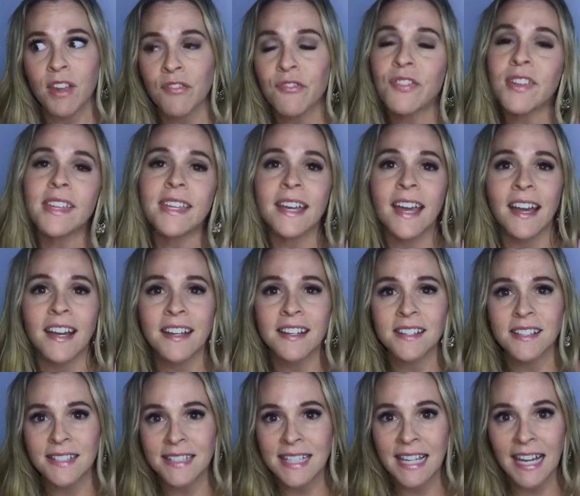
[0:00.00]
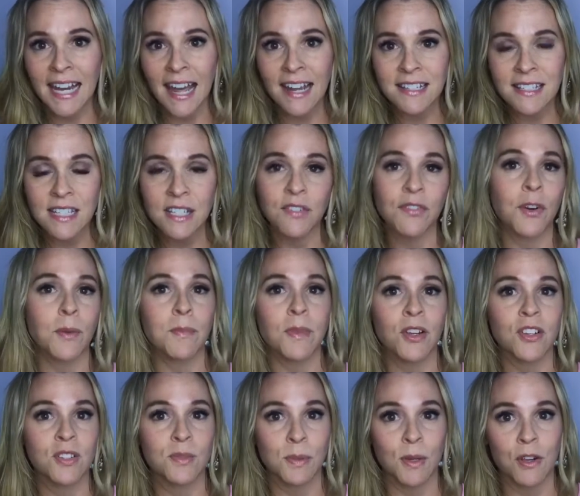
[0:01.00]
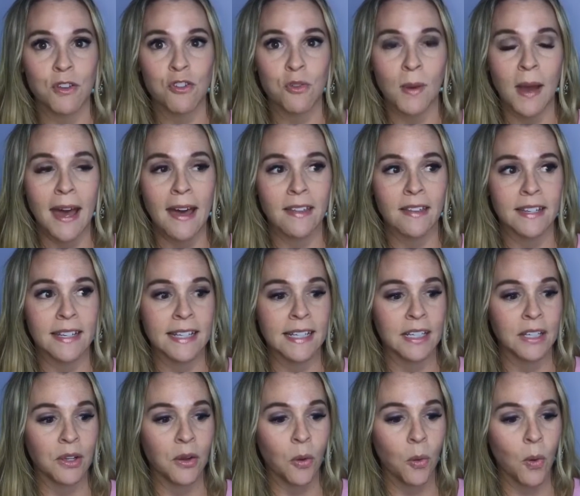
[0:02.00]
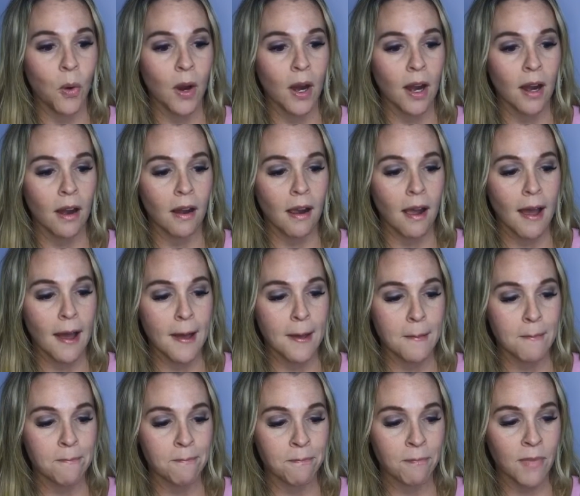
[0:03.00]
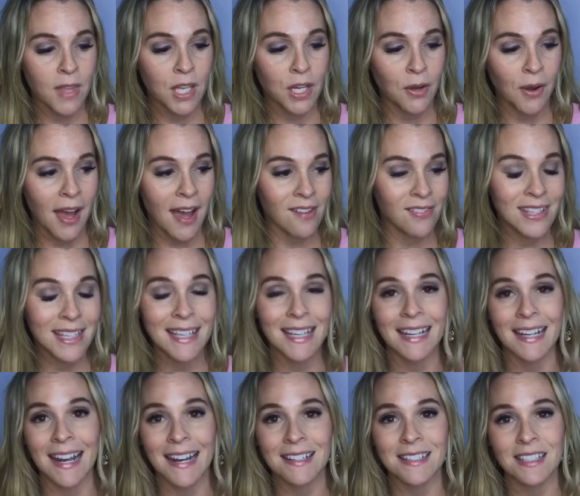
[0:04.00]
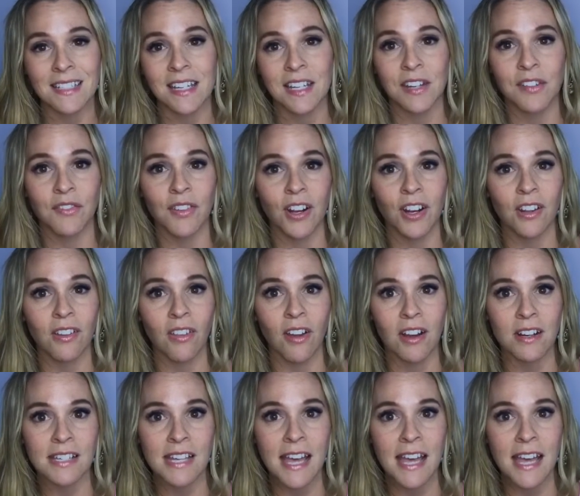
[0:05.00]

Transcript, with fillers: feeling kind of disconnected from their spirituality or um, you know haven't connected in a very long